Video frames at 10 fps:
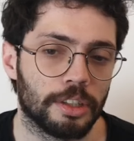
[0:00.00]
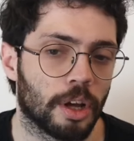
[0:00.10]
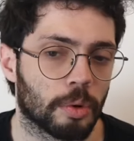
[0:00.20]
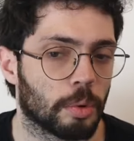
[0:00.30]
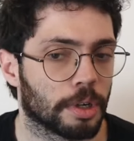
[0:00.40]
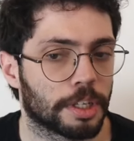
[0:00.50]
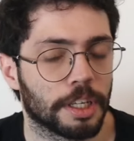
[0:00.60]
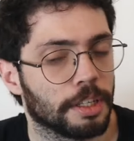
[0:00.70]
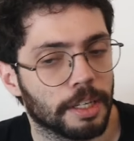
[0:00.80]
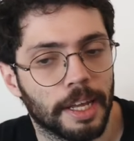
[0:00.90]
not work
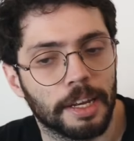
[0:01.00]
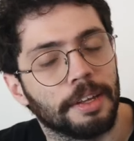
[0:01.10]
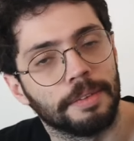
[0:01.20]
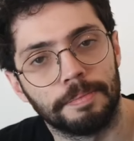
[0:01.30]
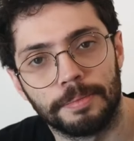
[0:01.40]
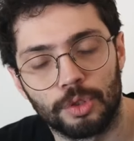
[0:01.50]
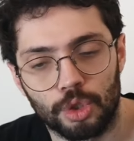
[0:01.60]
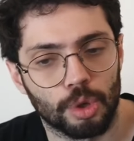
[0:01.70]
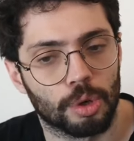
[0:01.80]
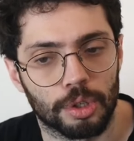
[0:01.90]
in any
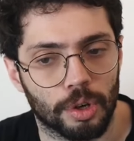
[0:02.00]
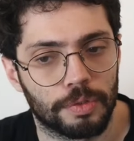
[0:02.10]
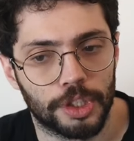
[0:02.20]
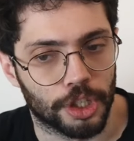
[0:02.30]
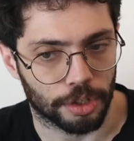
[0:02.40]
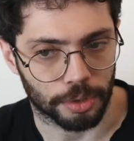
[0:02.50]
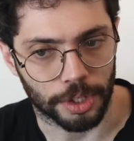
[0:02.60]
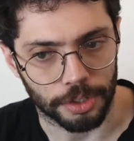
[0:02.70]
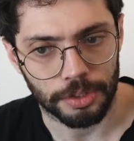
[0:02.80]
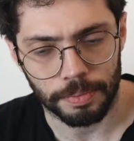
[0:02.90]
sort of general
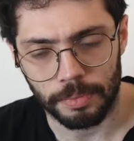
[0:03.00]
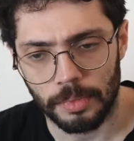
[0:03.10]
case.